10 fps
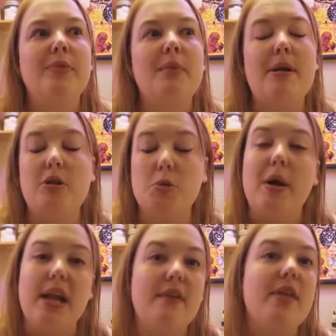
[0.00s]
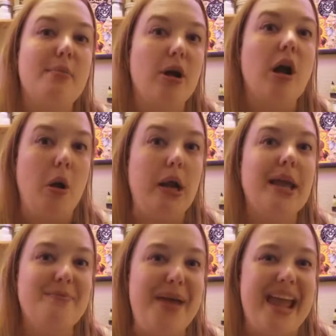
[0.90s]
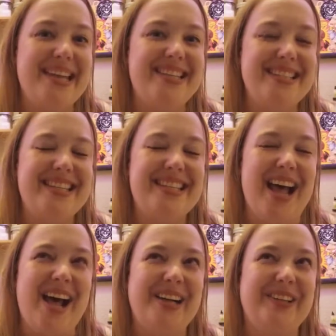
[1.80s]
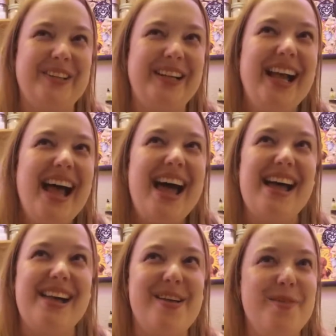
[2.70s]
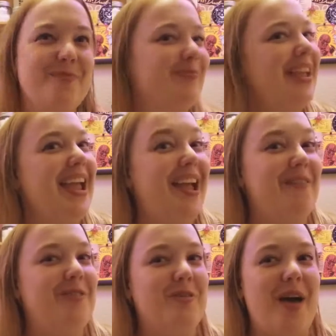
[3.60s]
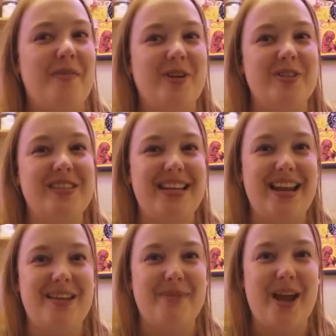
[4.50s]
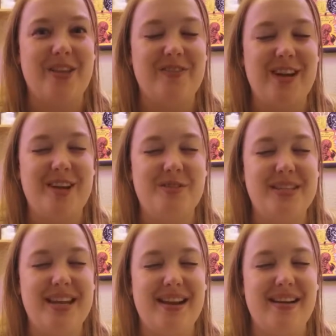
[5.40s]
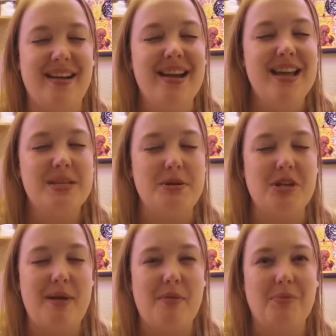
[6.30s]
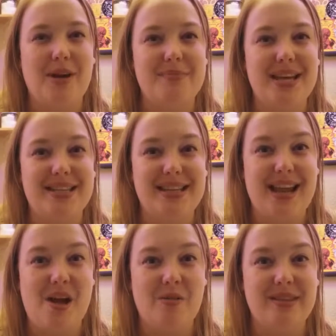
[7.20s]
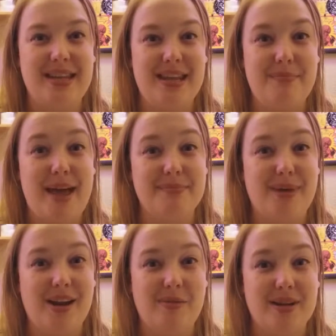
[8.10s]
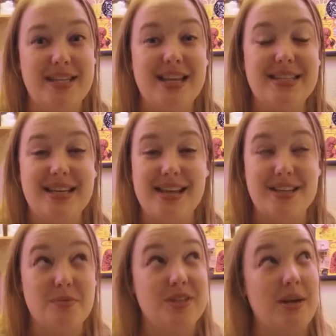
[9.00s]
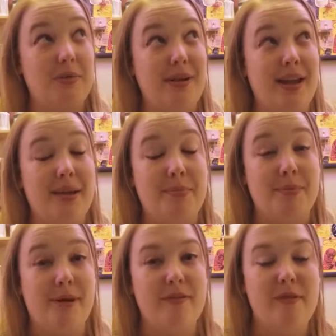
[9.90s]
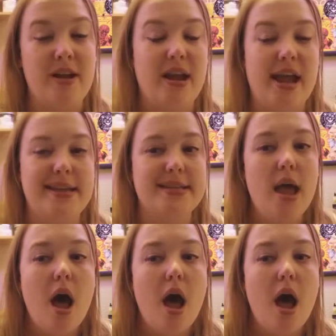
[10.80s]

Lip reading: About 20 of them are coconut based, so if you've ever seen any of my other videos here, especially my one where I'm testing out the Bath & Body Works hand sanitizer, which I will link up above for you guys,